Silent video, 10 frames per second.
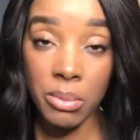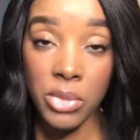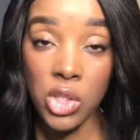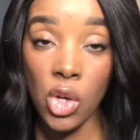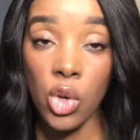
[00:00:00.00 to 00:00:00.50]

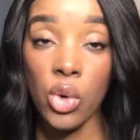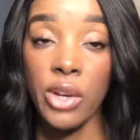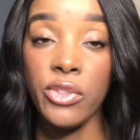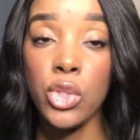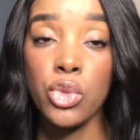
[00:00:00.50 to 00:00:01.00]
So
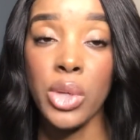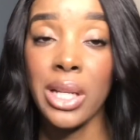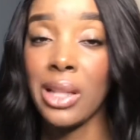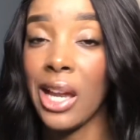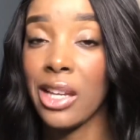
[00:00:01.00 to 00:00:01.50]
if you drink
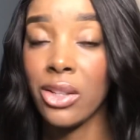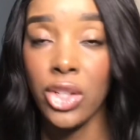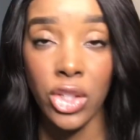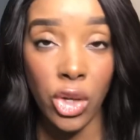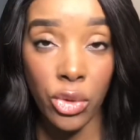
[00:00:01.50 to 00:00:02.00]
like, you know,